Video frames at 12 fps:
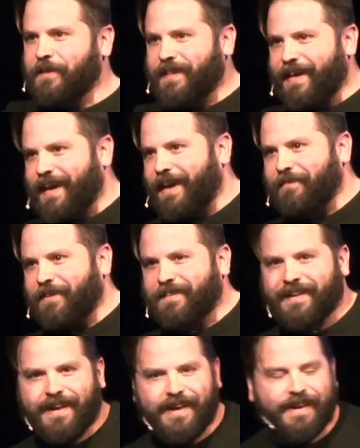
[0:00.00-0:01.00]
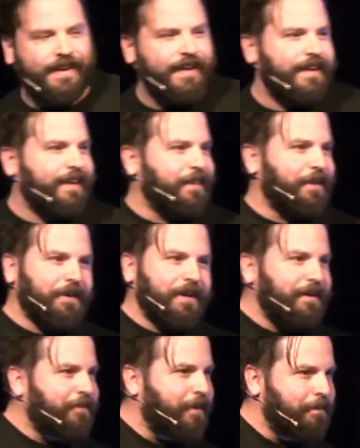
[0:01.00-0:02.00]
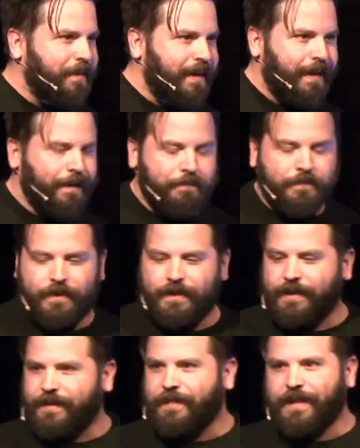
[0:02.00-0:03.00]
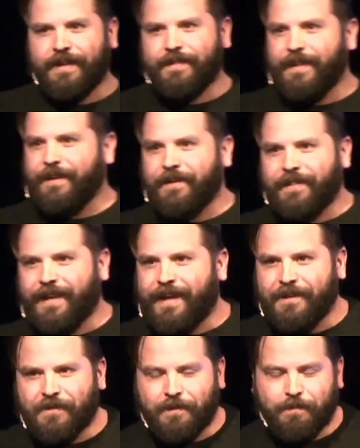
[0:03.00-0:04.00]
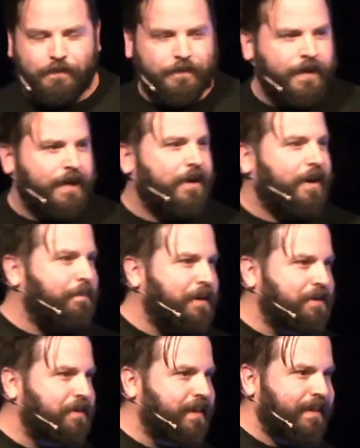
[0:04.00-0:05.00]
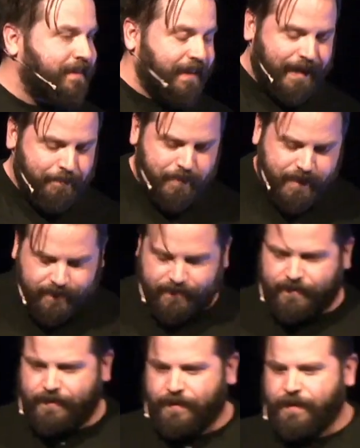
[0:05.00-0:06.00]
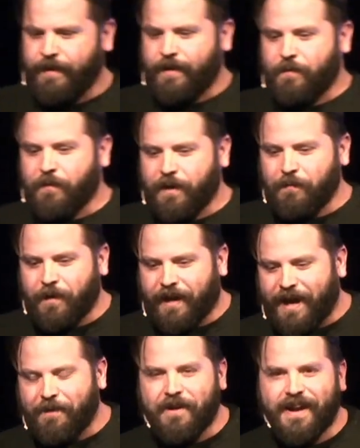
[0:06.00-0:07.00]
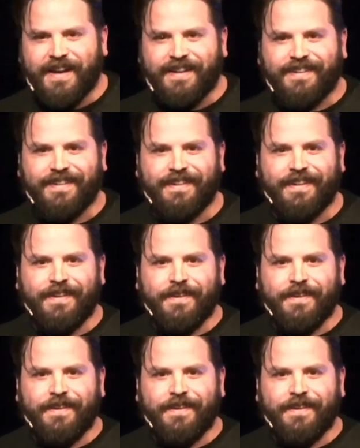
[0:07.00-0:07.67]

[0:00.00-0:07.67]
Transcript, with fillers: to what they have to say, learning from them. They, they, catched, they caught a bunch of things that I missed when, when I read it.